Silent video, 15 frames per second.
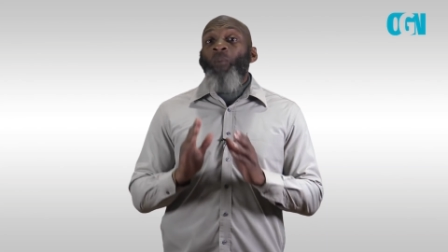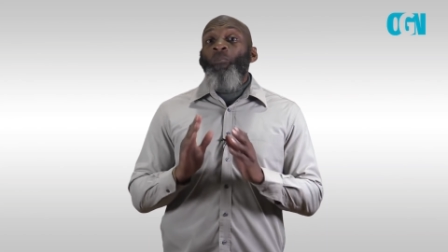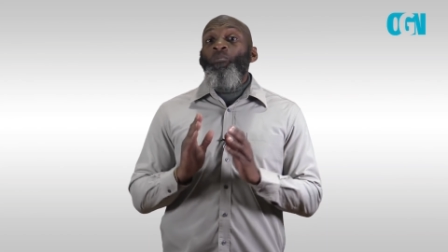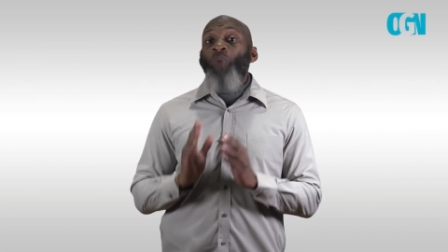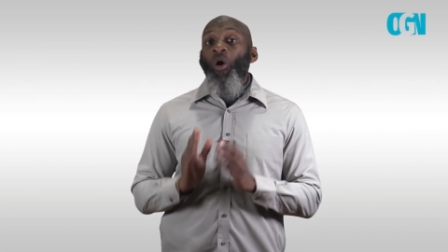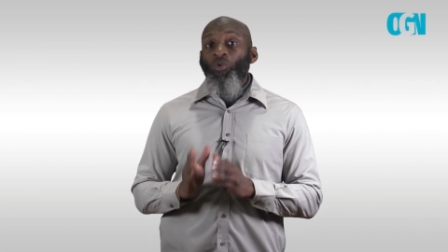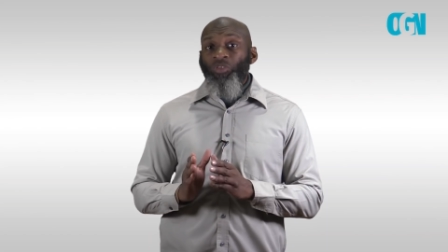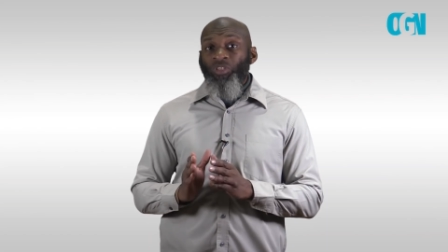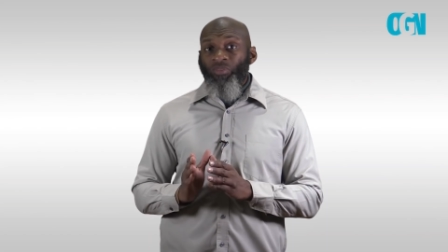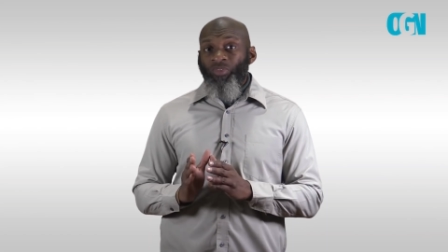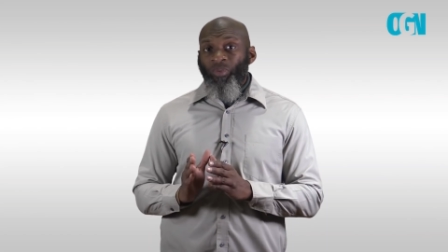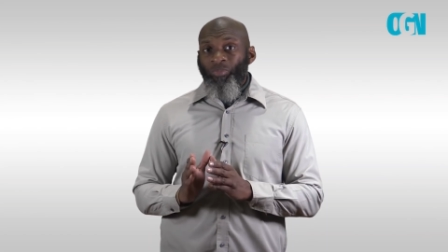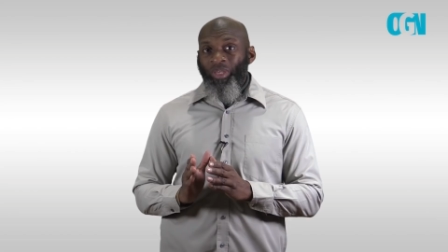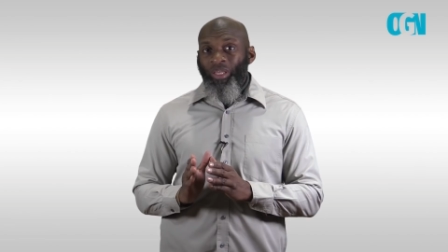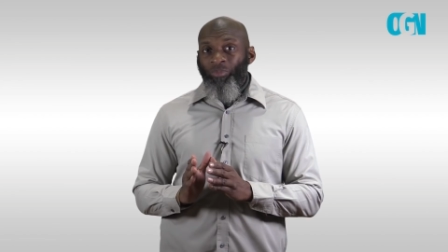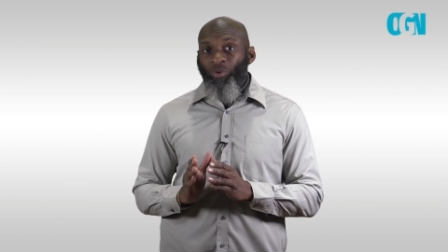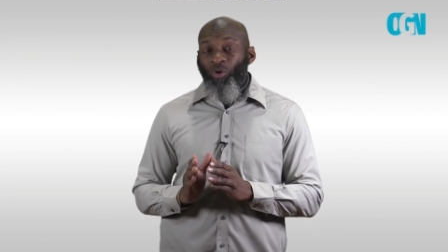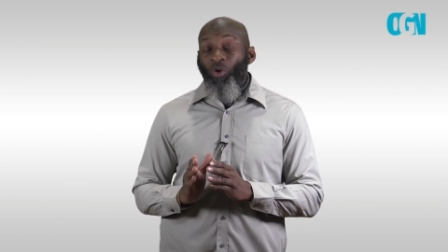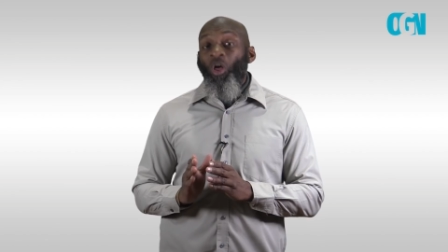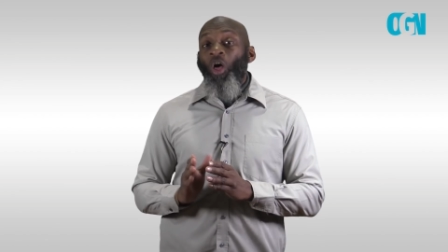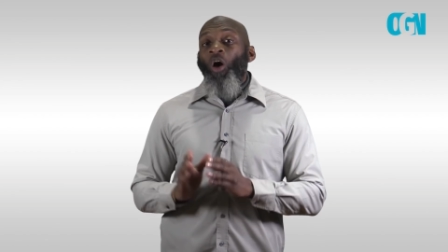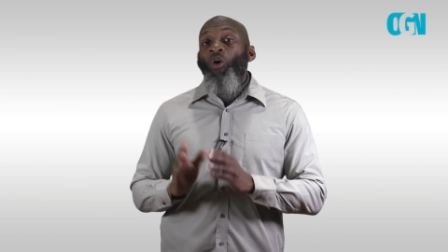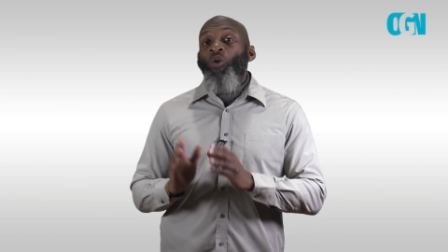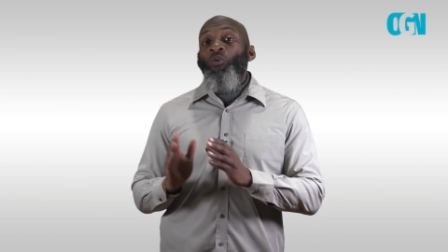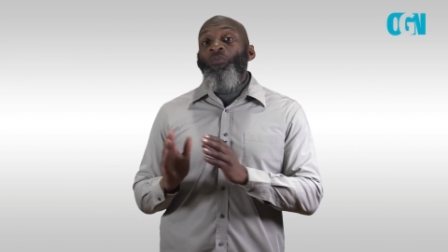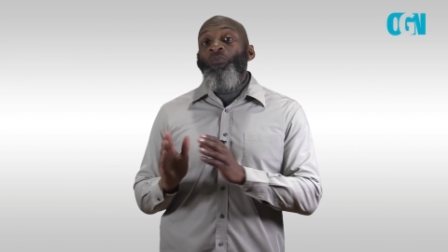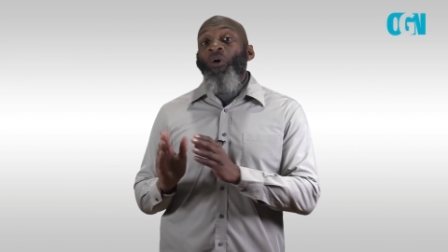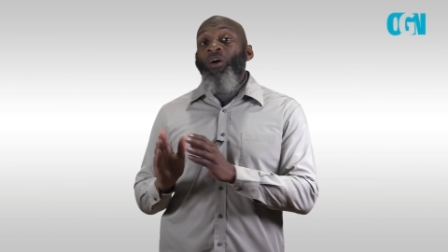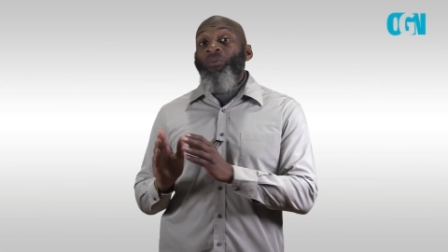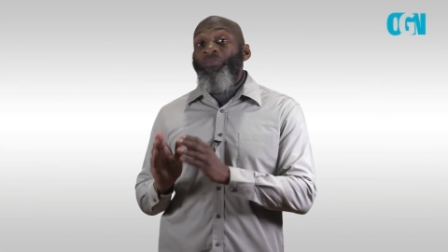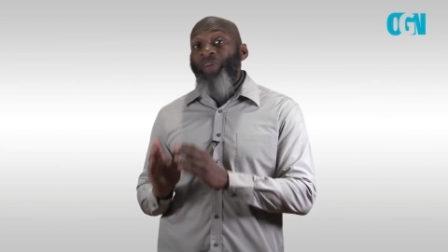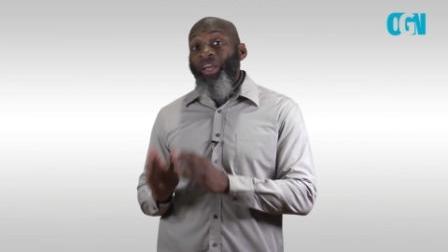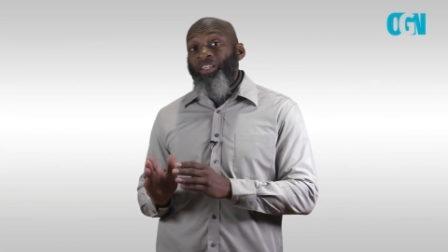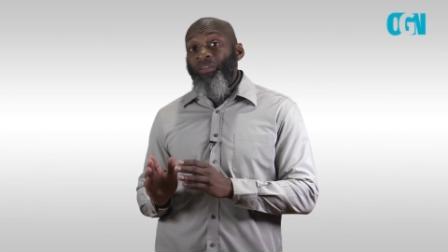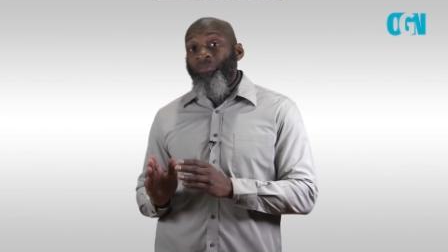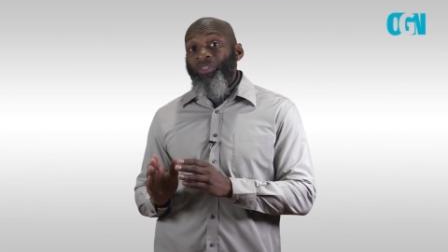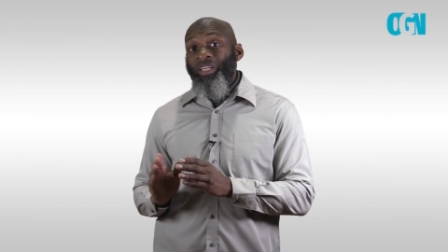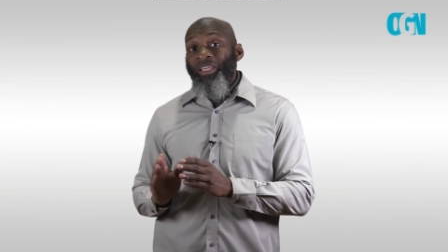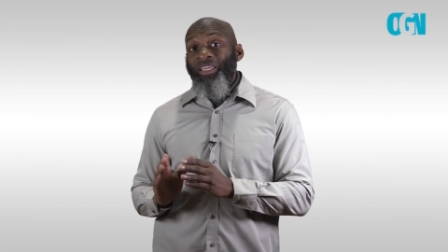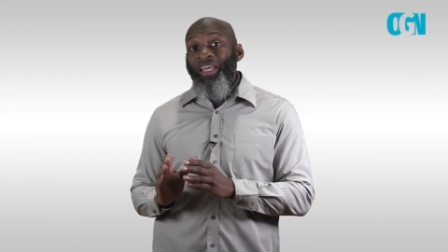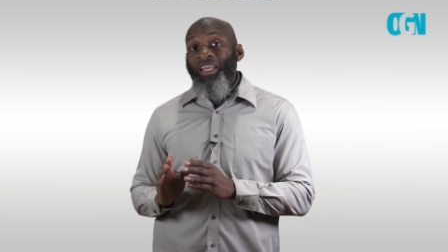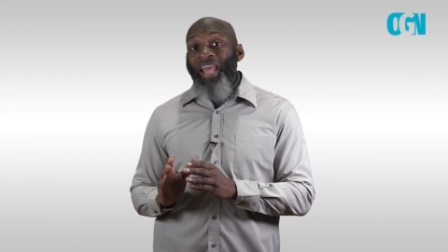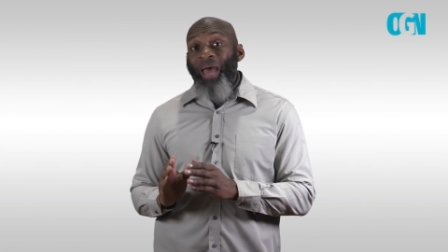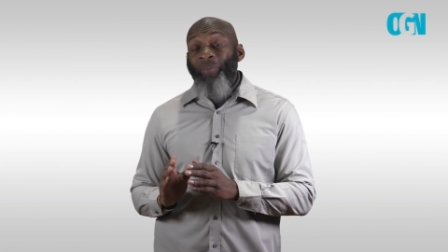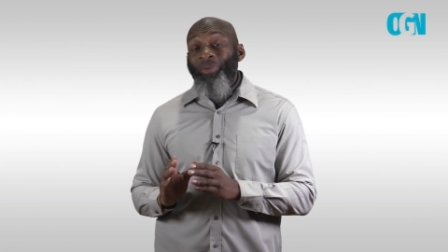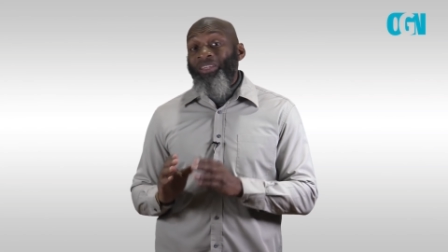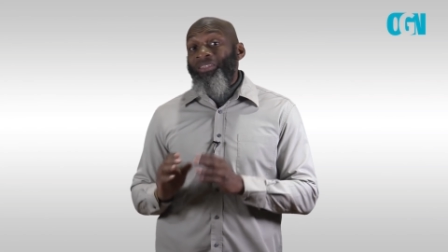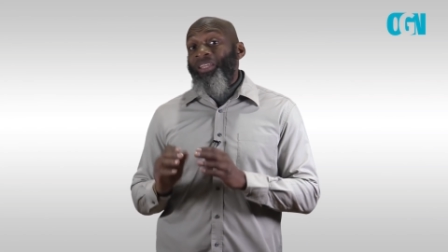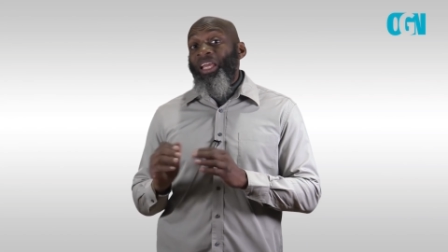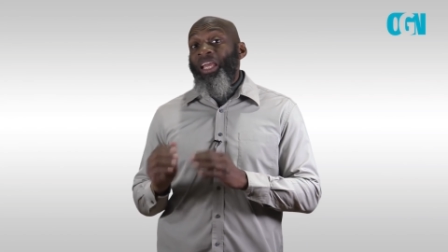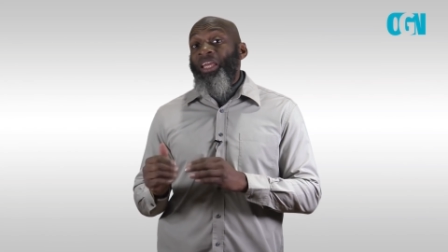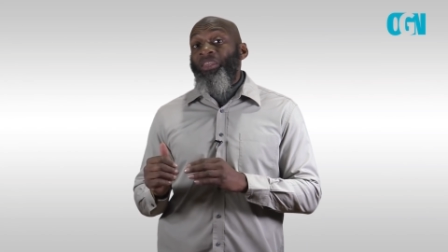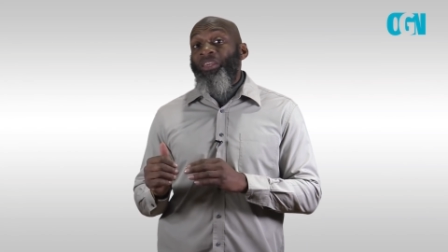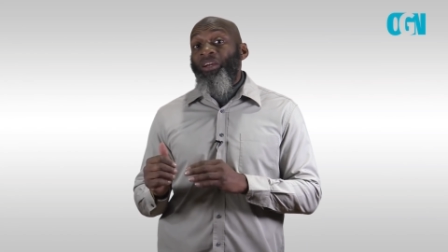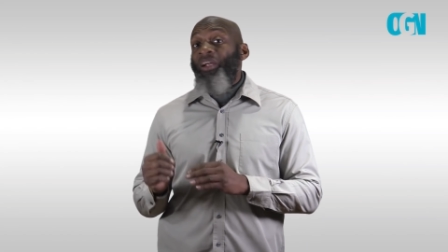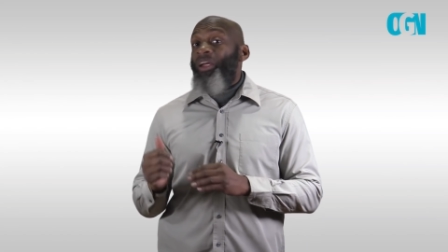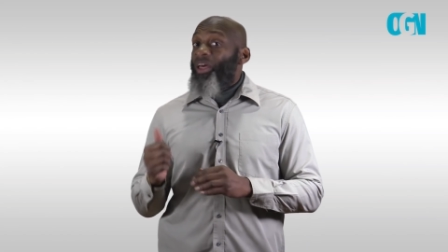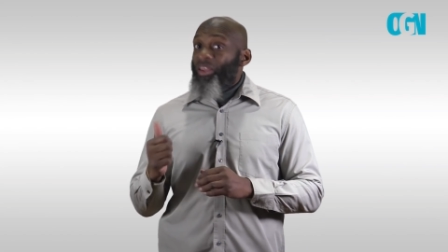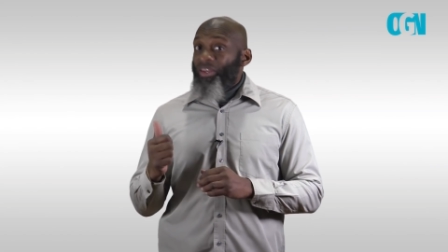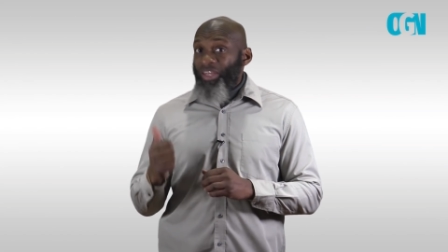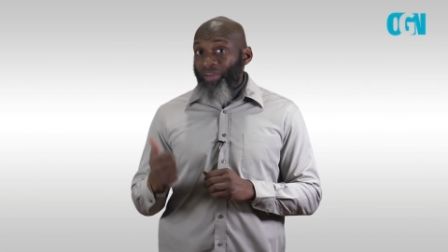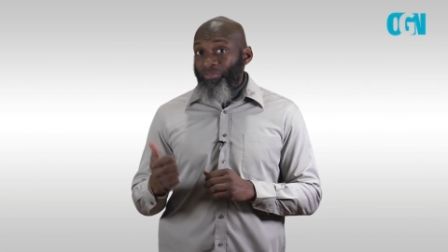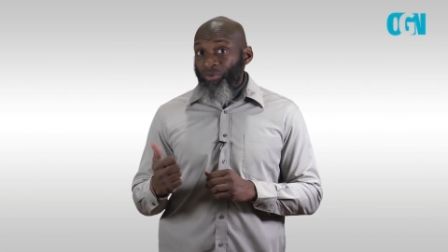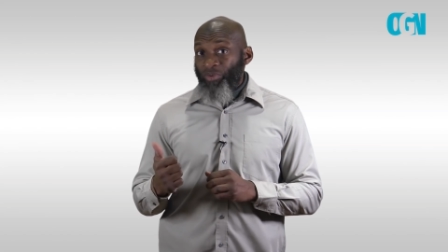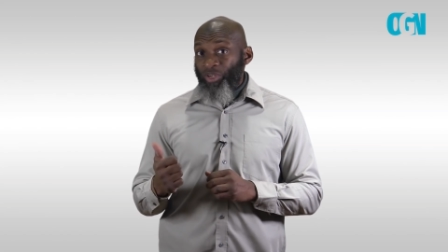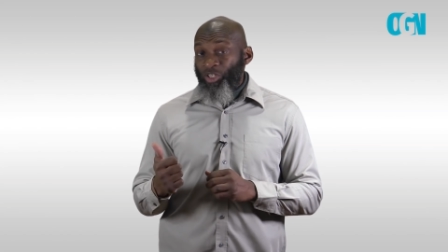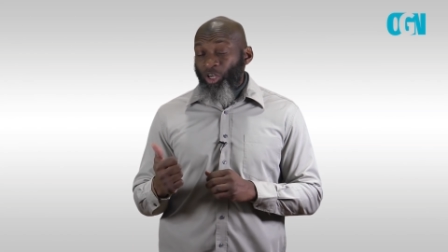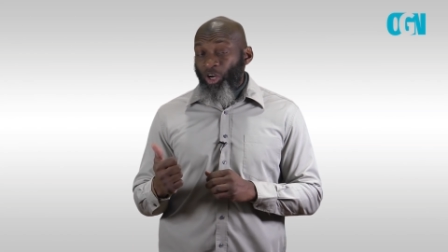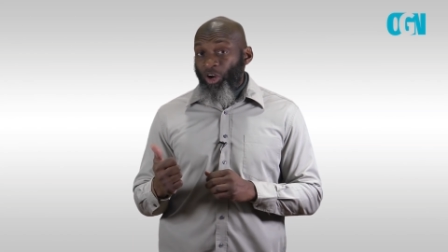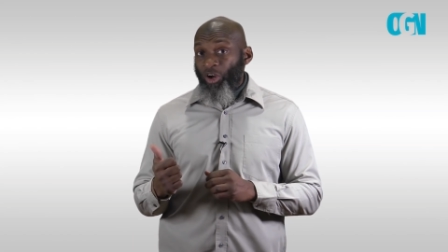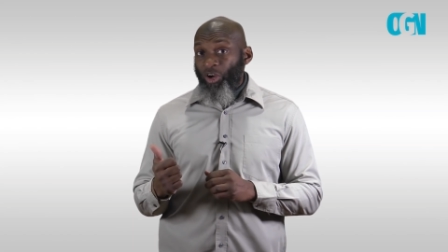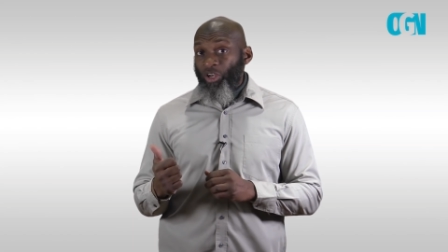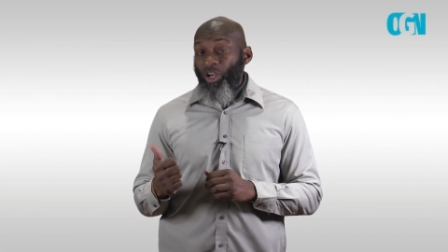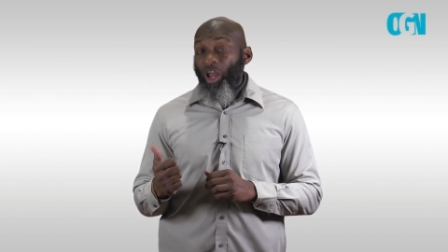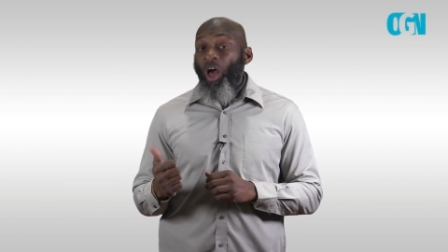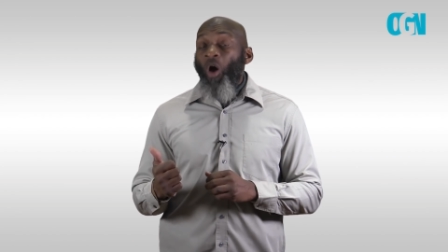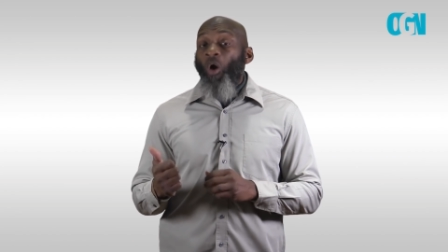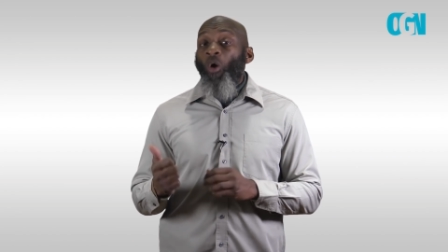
most of the people who fall victim to kidnappings either never return